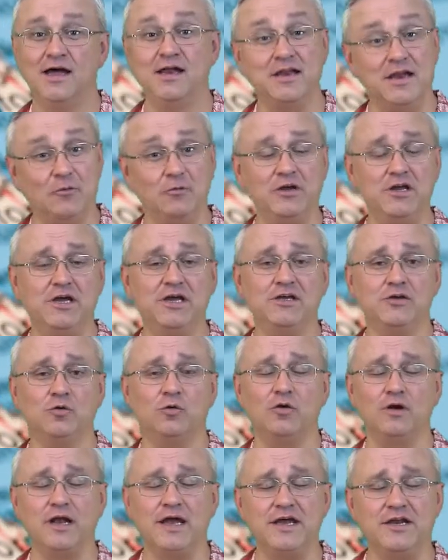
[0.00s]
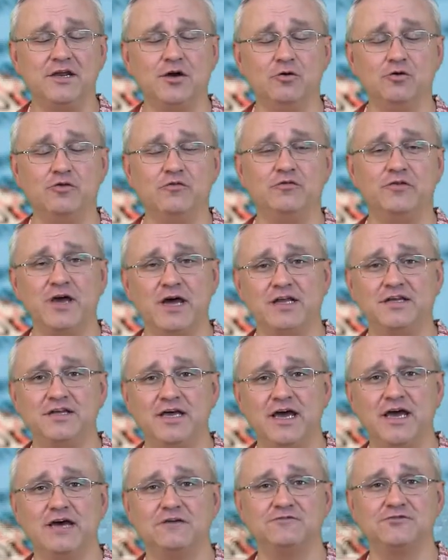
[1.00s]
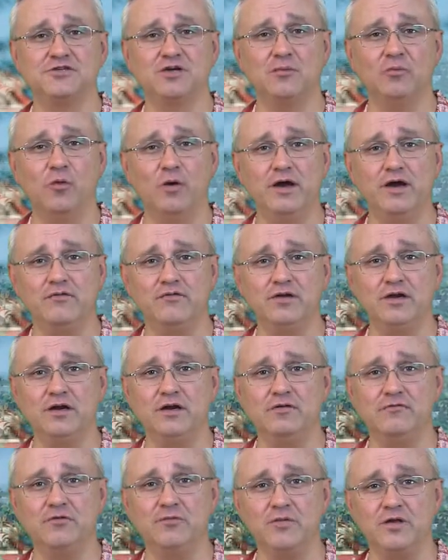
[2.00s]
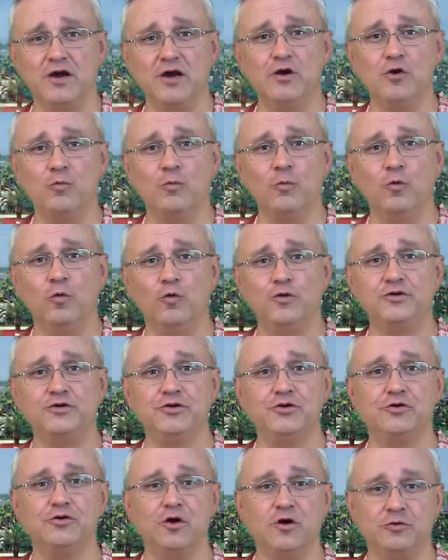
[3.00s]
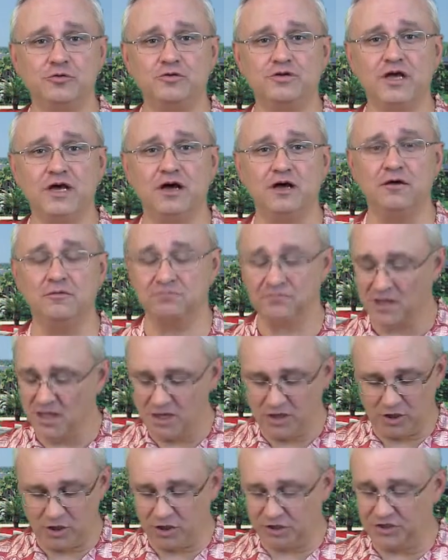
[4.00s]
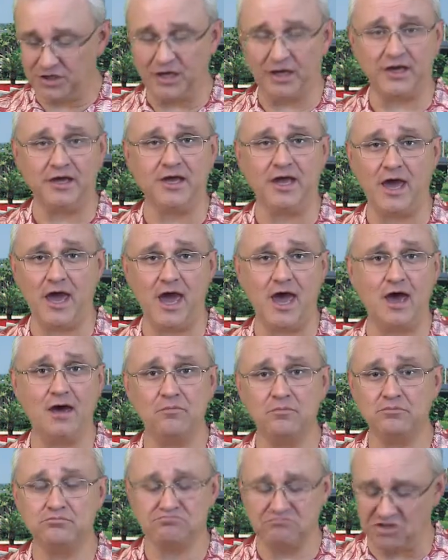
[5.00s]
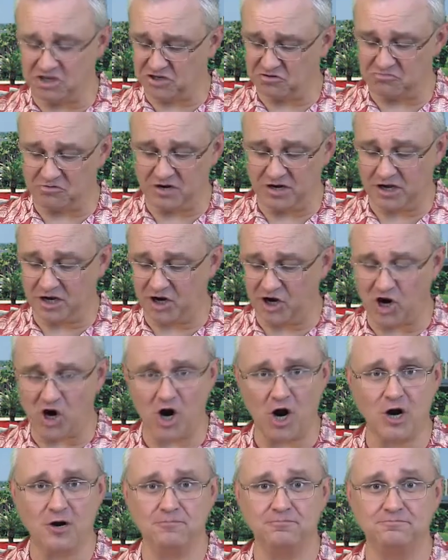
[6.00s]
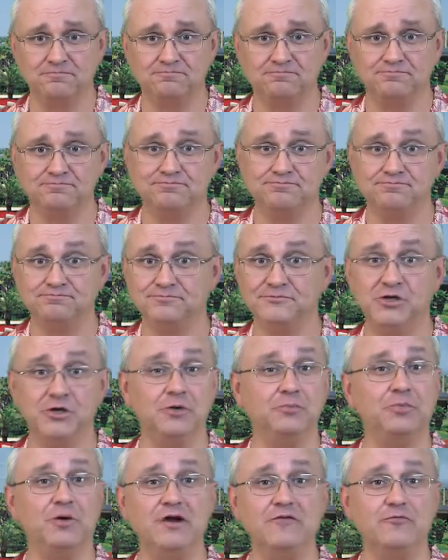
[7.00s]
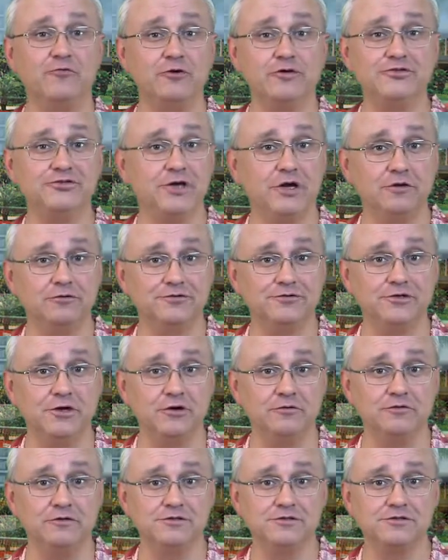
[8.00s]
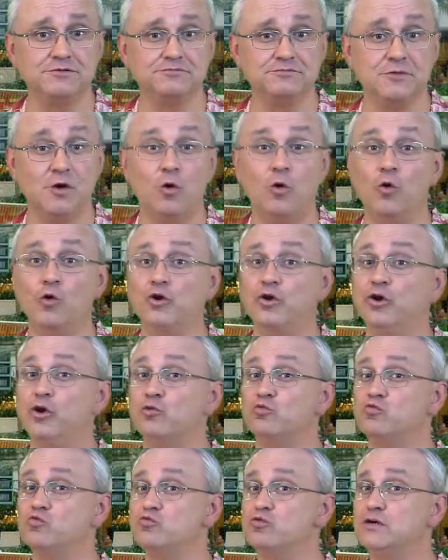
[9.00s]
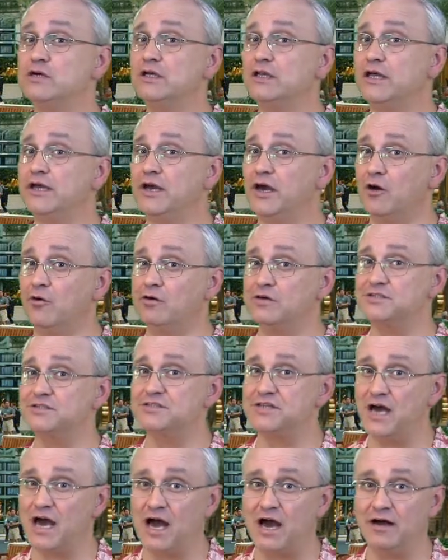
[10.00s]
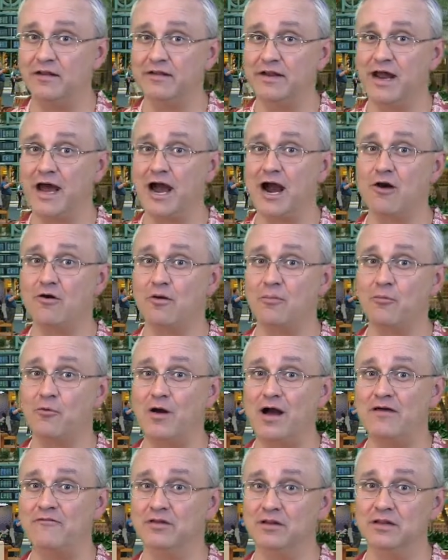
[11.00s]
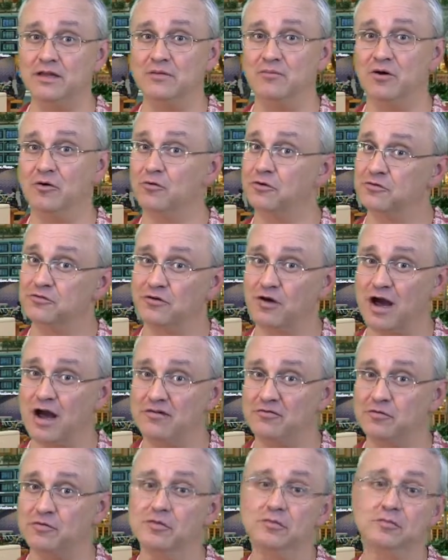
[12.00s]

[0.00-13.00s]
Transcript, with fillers: Now when you get to Orlando, you've got to have some way of getting from the airport to your hotel. You could take a cab, you could rent a car, you could pay for a shuttle service, or you could really go in style and hire a private limo and driver.